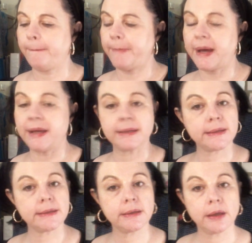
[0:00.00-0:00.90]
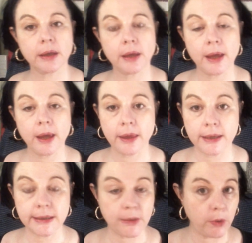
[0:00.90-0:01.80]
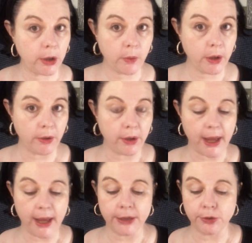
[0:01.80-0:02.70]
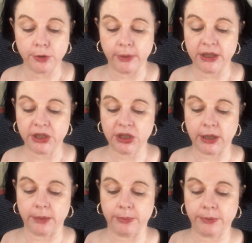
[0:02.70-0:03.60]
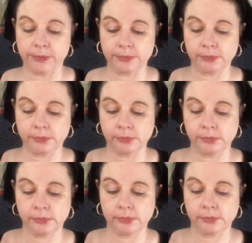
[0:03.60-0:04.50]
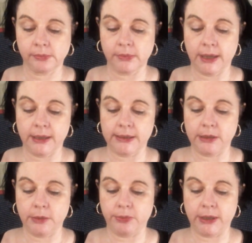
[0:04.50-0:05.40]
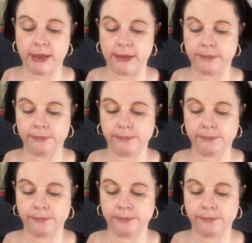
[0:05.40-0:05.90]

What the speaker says: but things that work well aren't always cheap. And it's so pretty.